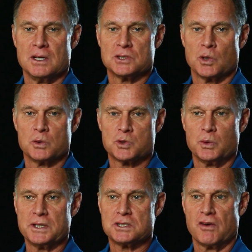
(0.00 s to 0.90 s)
So it was
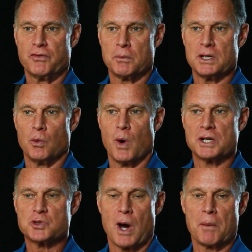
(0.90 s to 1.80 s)
really tough for me to
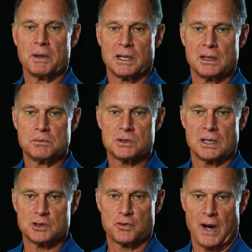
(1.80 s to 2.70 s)
watch Robin Gibbs
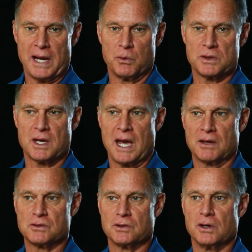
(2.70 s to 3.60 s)
and his fight with
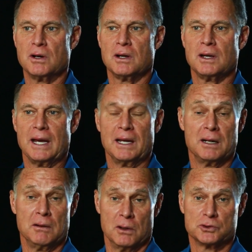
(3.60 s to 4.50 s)
cancer
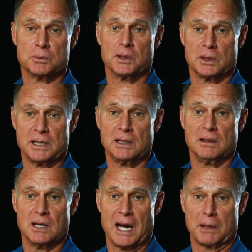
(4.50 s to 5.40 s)
and
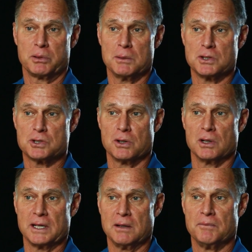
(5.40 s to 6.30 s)
ultimately dying
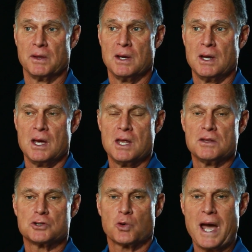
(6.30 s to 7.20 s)
prematurely.
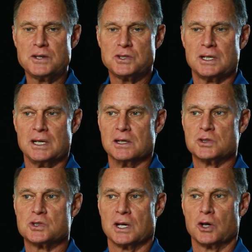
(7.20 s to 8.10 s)
The tragedy
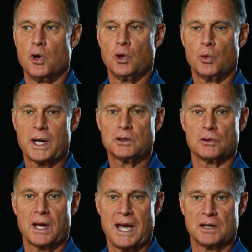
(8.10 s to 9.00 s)
is that
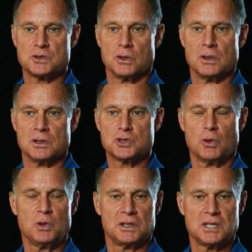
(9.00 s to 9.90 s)
colorectal cancer is
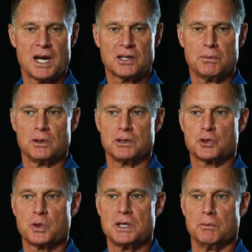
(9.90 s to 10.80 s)
so detectable and
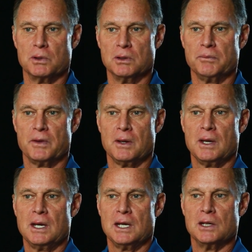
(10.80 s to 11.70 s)
treatable
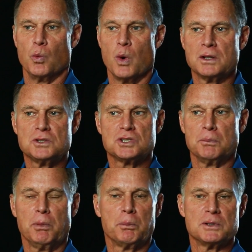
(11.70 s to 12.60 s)
in one
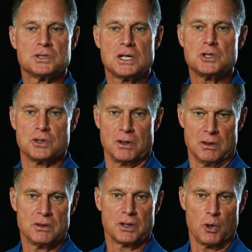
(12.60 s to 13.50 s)
simple
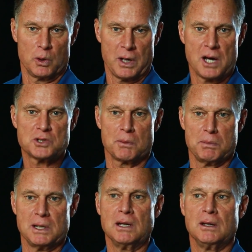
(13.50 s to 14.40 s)
procedure, the
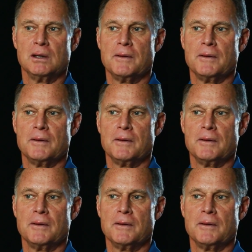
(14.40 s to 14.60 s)
colonoscopy.